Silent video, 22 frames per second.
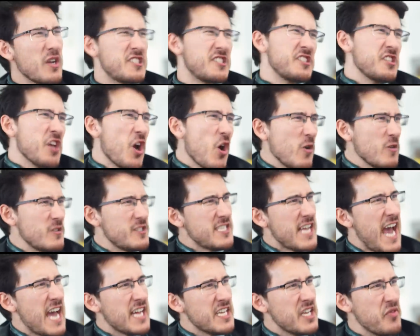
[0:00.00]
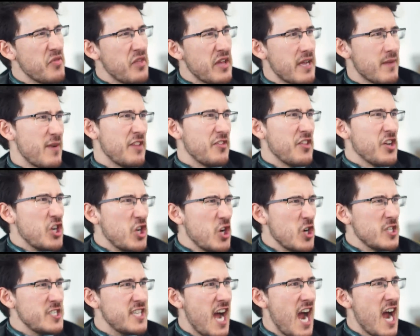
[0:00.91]
it's so sad to think about the
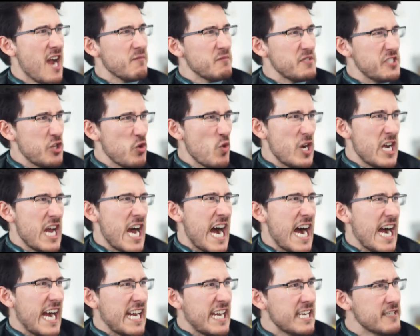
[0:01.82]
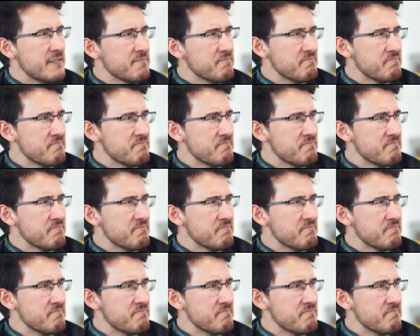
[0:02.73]
good times, you and I.